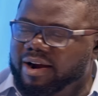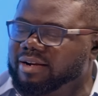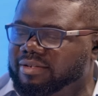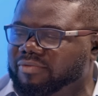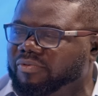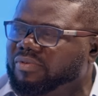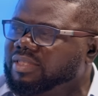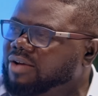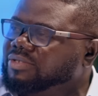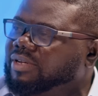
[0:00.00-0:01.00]
right. So
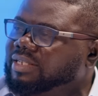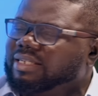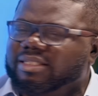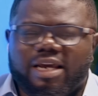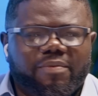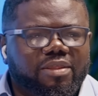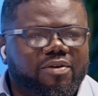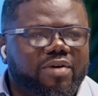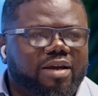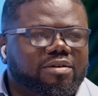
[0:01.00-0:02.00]
$50,000 at the time, I think
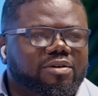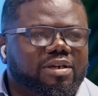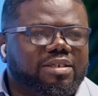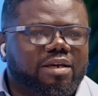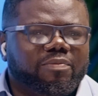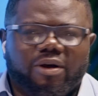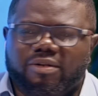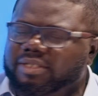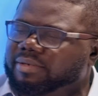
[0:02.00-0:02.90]
we had dollars at about